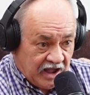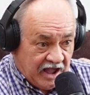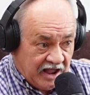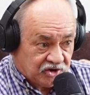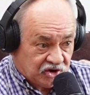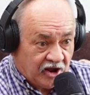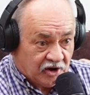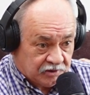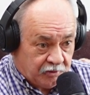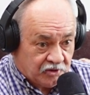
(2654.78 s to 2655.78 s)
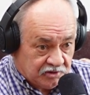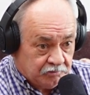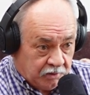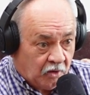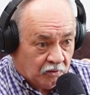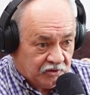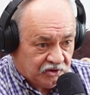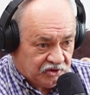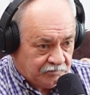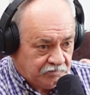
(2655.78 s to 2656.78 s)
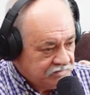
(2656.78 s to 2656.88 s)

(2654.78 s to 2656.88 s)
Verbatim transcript: that salesperson bonus,